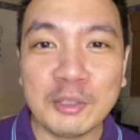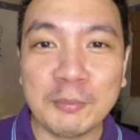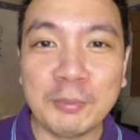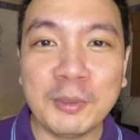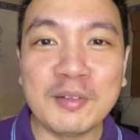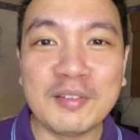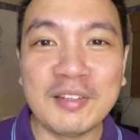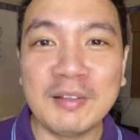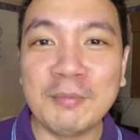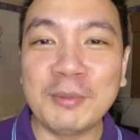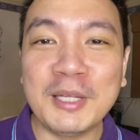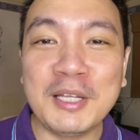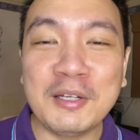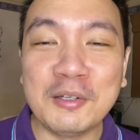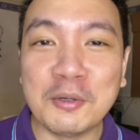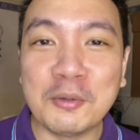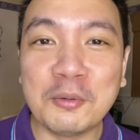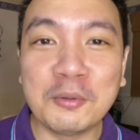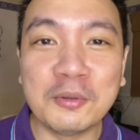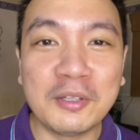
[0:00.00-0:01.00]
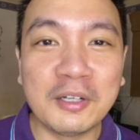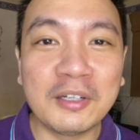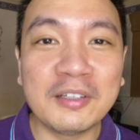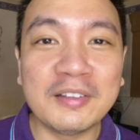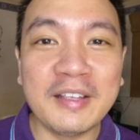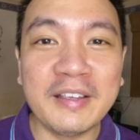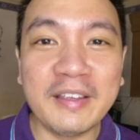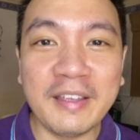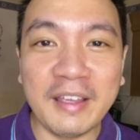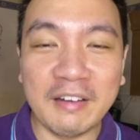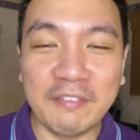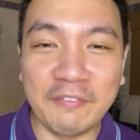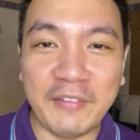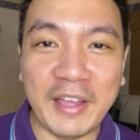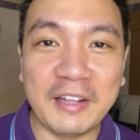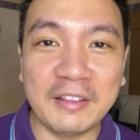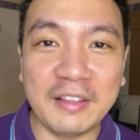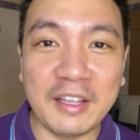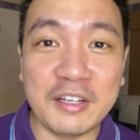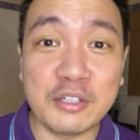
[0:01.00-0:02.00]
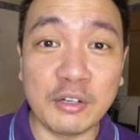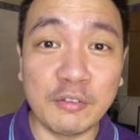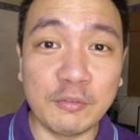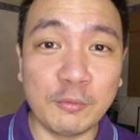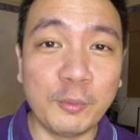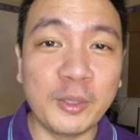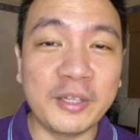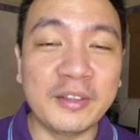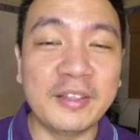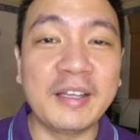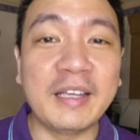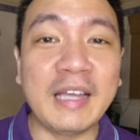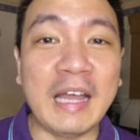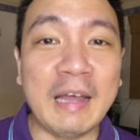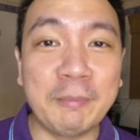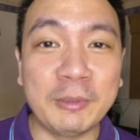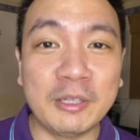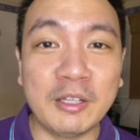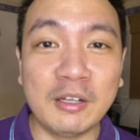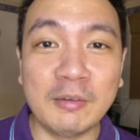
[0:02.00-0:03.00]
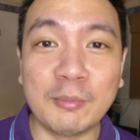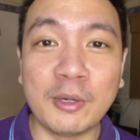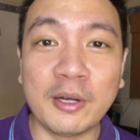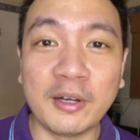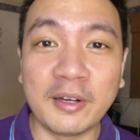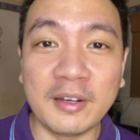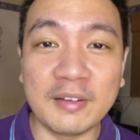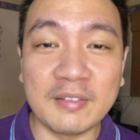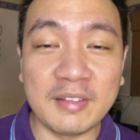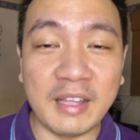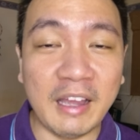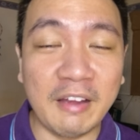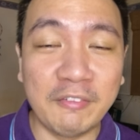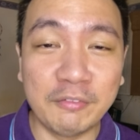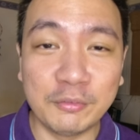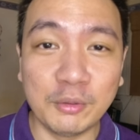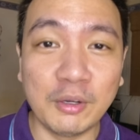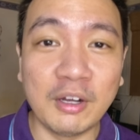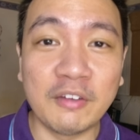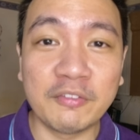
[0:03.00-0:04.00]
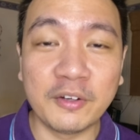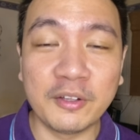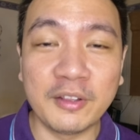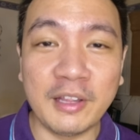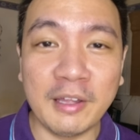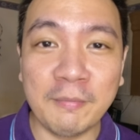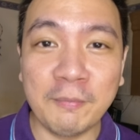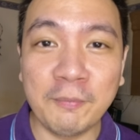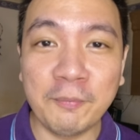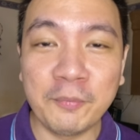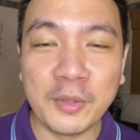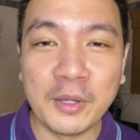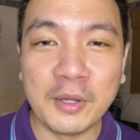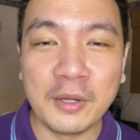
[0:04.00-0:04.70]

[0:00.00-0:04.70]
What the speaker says: To put simply, no, they're taking advantage of what the capital markets have to offer them.